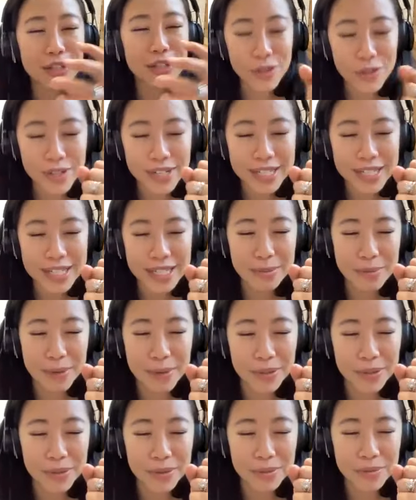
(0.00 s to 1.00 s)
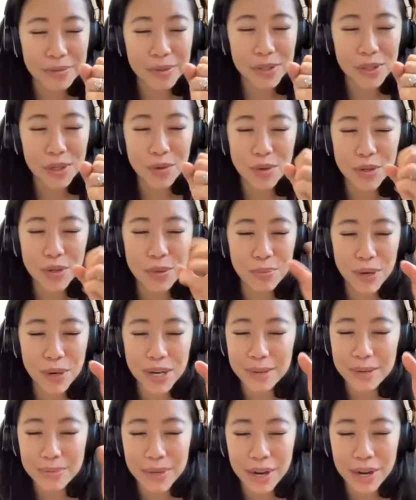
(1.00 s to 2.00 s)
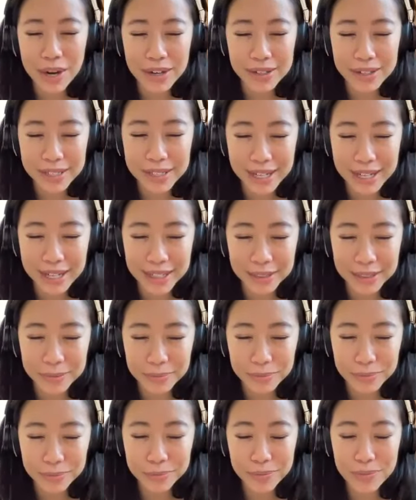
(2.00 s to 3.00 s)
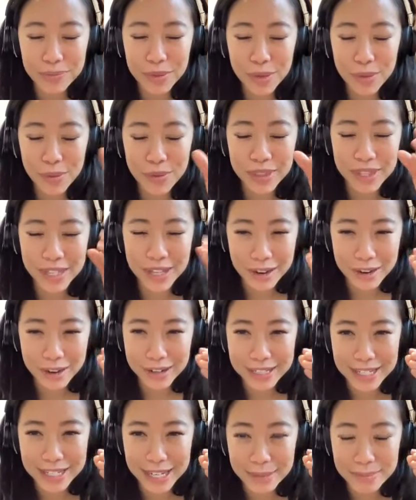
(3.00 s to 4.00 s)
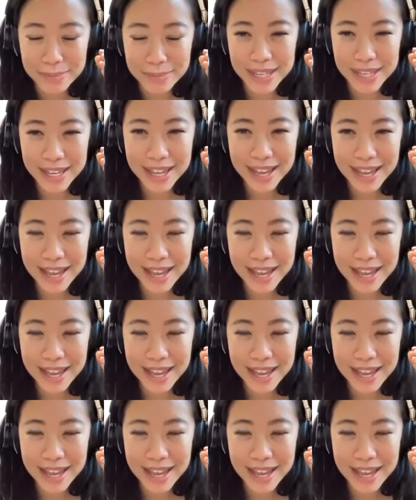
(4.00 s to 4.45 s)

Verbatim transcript: curious about. You know, and you brought up Carl Jung with the archetypes.